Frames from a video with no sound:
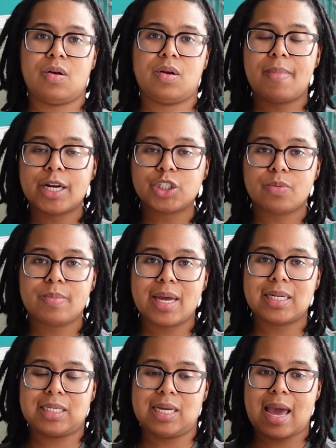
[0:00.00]

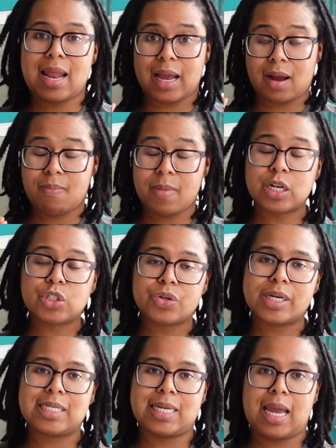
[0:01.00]
Measurements, he had like a
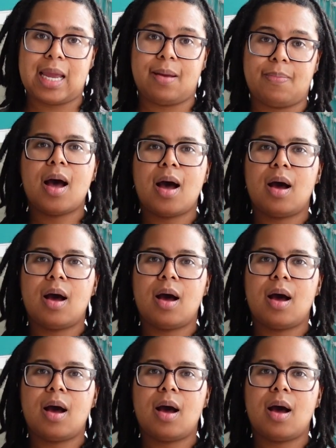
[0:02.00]
measuring tape.